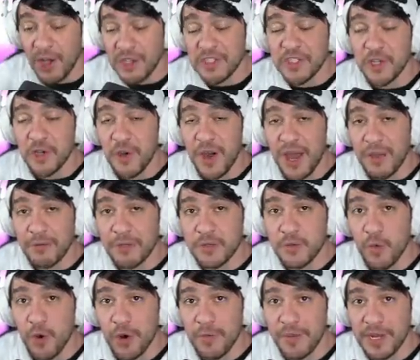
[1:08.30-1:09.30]
Also, I was
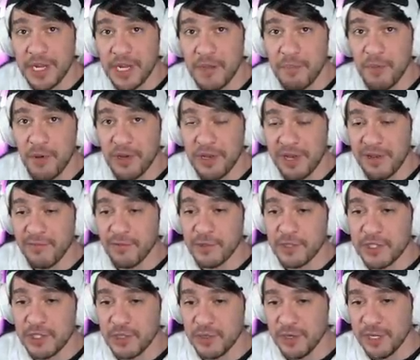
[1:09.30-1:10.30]
warming up on level
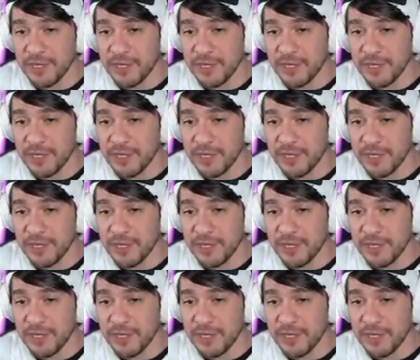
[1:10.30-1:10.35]
two